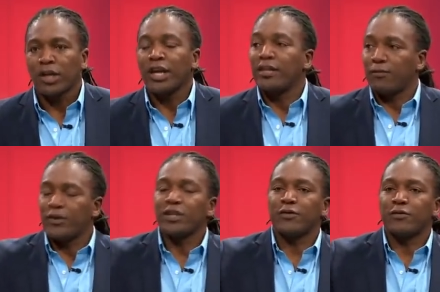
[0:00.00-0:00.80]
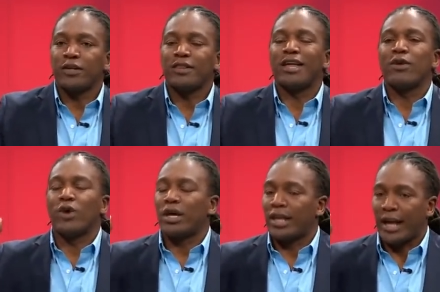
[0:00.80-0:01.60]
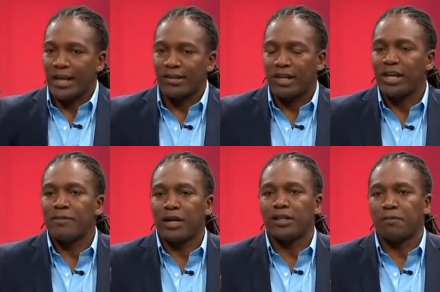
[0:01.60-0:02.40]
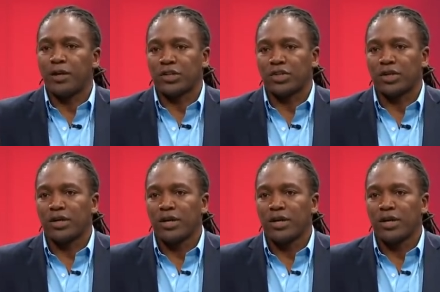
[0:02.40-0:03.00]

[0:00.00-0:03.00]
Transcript: In the first 15, they, were, they had us a little bit under pressure.